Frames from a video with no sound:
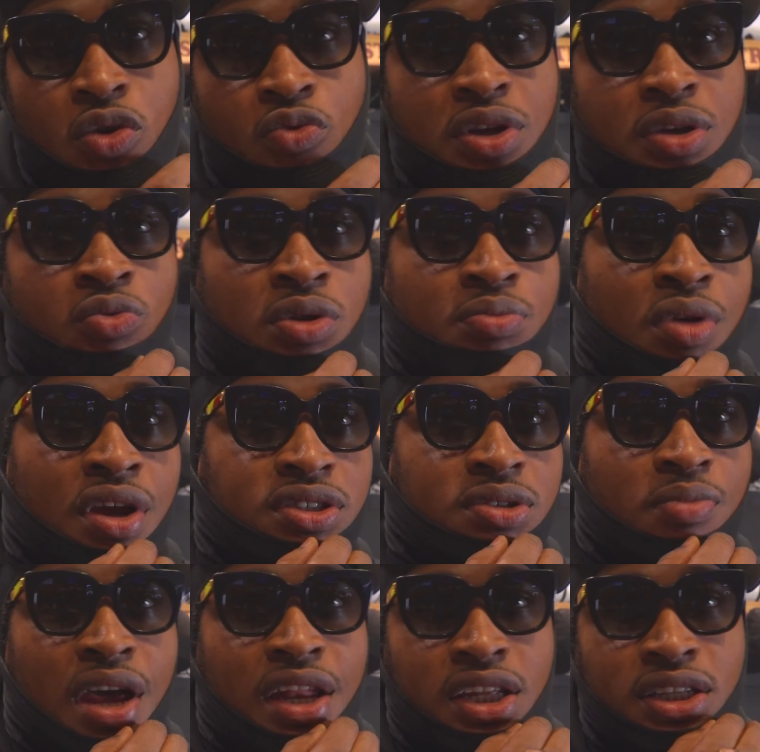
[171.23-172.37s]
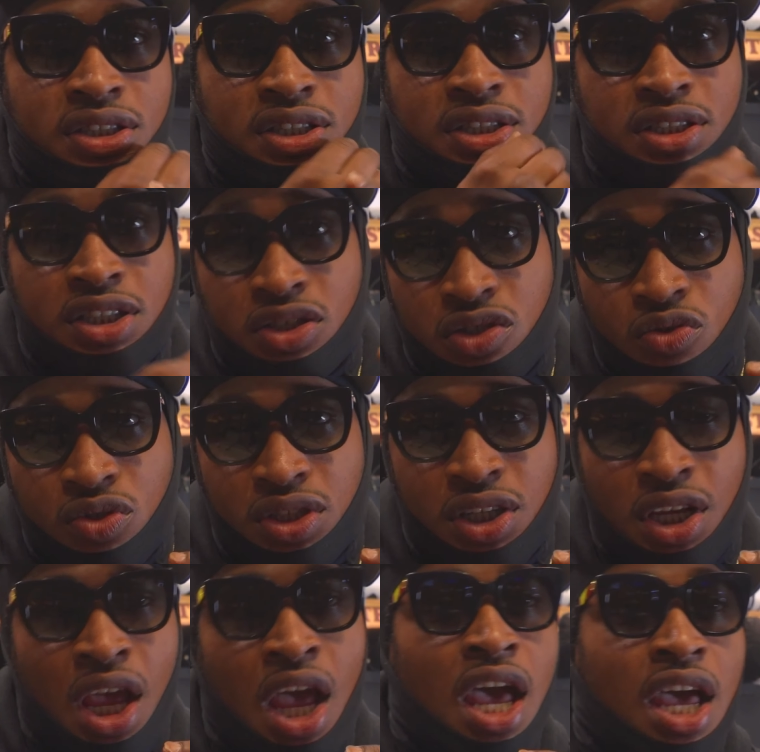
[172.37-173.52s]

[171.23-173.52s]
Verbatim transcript: or we we bring somebody into the six oh shit,